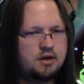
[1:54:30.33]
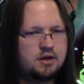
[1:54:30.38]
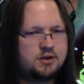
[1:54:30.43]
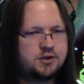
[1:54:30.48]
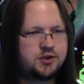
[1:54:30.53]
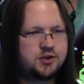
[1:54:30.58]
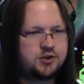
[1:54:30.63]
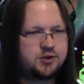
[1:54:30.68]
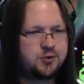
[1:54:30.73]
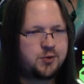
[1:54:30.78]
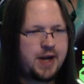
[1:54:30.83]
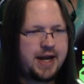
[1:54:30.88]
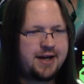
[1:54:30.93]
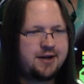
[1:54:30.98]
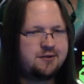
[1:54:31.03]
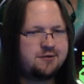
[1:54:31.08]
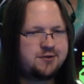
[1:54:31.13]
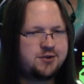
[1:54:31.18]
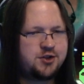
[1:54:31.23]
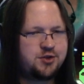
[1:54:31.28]

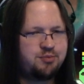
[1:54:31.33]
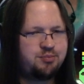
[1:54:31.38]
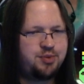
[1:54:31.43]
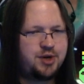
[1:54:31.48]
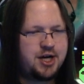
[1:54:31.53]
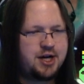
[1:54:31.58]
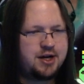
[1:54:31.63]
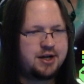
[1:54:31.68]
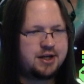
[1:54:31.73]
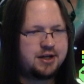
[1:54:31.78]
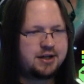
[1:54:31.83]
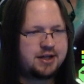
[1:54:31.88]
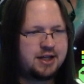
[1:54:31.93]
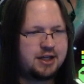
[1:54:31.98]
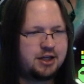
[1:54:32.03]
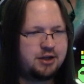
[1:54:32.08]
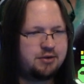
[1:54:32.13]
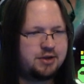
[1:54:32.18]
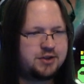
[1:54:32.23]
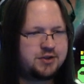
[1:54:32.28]
Strange bug,
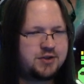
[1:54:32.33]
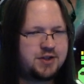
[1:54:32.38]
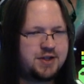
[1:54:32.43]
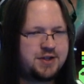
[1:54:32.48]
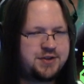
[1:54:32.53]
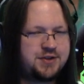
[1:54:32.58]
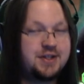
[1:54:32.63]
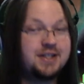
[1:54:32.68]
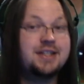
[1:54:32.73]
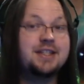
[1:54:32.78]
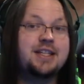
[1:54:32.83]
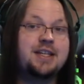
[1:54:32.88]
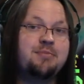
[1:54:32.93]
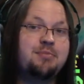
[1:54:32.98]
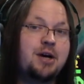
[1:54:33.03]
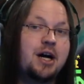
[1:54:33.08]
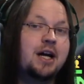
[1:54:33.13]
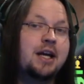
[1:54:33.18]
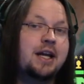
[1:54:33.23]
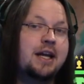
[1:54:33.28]
can you assist in
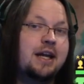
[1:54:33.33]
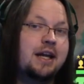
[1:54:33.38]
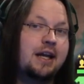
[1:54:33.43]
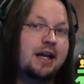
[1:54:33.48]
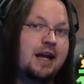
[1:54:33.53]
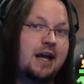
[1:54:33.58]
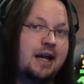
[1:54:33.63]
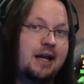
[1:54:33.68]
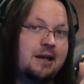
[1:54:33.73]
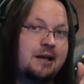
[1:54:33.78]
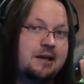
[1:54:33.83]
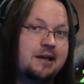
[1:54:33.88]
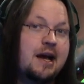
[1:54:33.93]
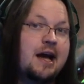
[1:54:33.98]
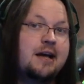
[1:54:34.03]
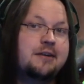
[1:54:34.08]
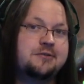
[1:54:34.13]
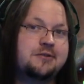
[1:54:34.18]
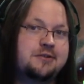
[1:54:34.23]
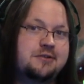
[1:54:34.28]
debugging?
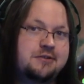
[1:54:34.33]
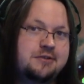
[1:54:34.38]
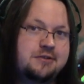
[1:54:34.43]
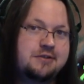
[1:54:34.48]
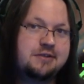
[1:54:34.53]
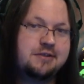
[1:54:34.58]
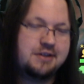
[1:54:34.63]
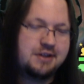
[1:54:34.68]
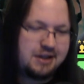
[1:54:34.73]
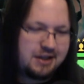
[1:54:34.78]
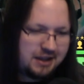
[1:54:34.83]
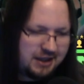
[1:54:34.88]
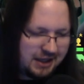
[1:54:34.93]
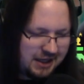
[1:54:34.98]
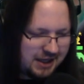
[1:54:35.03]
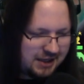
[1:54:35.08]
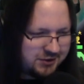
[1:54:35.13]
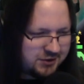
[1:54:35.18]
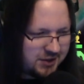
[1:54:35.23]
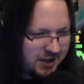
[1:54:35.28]
Yes.
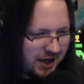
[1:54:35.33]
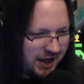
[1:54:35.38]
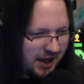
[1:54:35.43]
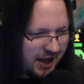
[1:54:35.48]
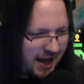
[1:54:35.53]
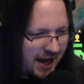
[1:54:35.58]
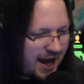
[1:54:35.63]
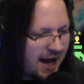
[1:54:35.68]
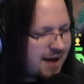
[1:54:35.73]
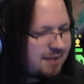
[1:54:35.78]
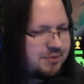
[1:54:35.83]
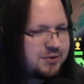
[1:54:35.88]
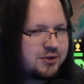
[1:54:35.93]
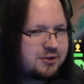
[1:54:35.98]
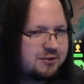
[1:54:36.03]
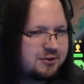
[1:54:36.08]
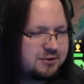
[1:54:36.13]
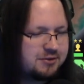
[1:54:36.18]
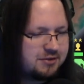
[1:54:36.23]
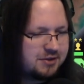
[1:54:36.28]
Yes, I
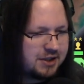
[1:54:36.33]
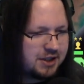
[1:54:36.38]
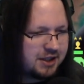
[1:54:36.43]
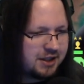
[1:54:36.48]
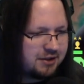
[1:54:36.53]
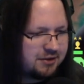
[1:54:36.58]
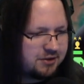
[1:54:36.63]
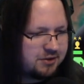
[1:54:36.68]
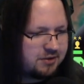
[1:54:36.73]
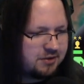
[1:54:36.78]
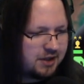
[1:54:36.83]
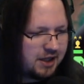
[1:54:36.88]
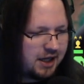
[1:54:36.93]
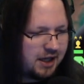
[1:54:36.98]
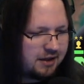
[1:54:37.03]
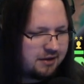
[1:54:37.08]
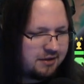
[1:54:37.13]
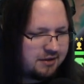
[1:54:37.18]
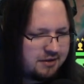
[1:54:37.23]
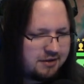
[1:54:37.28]
absolutely can do
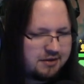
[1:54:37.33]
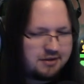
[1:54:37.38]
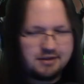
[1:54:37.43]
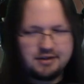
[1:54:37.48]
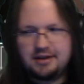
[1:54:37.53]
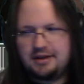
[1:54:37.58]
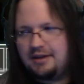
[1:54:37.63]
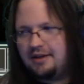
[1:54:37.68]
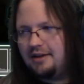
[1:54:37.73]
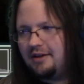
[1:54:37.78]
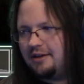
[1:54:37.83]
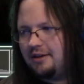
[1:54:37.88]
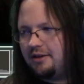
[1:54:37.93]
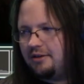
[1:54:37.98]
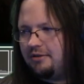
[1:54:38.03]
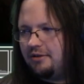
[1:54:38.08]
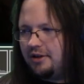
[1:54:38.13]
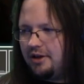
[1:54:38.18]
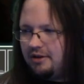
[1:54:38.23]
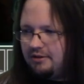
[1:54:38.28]
that.
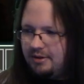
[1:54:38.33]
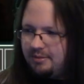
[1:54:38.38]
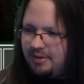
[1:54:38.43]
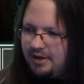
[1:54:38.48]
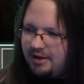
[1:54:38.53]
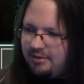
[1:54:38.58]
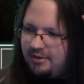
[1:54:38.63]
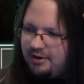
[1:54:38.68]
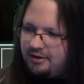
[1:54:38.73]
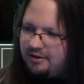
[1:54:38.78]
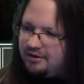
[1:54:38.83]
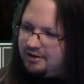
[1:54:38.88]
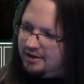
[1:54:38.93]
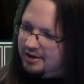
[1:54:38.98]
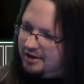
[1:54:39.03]
You know it, baby.